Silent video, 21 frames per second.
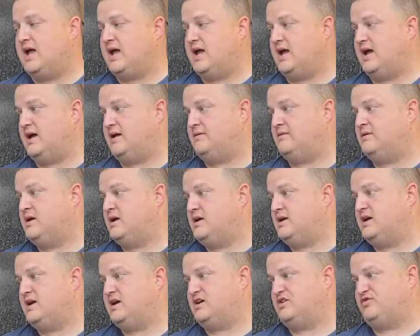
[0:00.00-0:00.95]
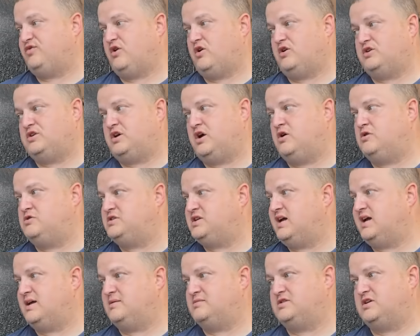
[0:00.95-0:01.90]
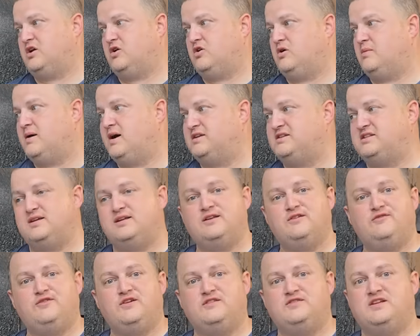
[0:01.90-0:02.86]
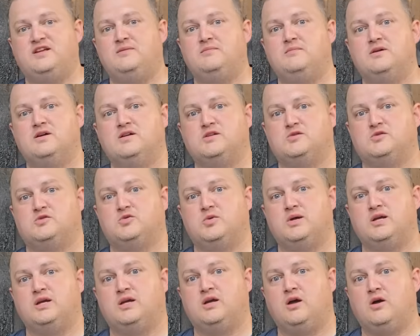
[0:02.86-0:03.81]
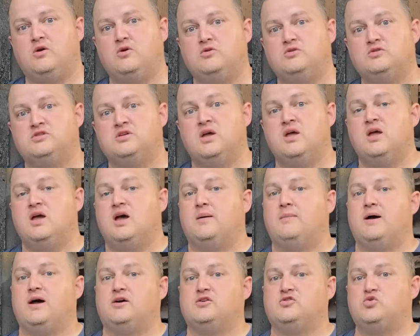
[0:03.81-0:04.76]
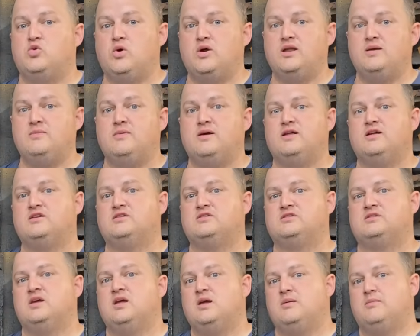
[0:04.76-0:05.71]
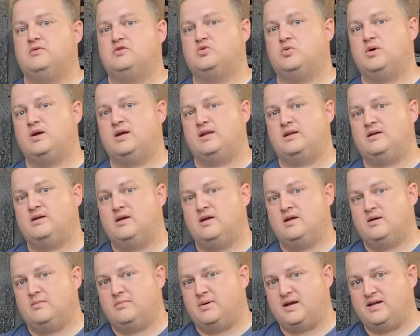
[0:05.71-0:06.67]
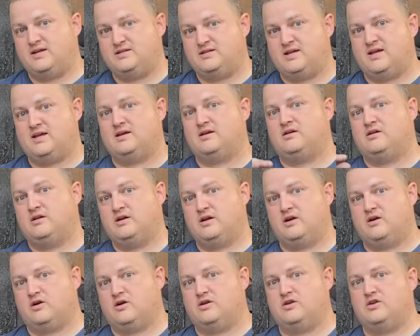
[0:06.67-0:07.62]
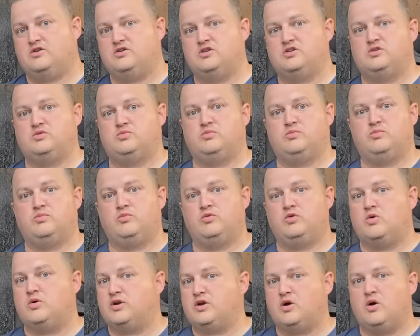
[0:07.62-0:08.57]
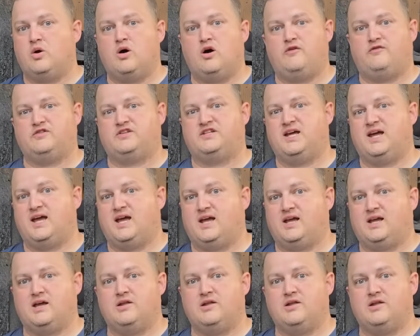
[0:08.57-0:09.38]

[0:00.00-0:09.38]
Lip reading: And yeah, as far as coat times go, about 10 to 15 minutes between coats, about 20 minutes between base and clear, and you just want to go off attack.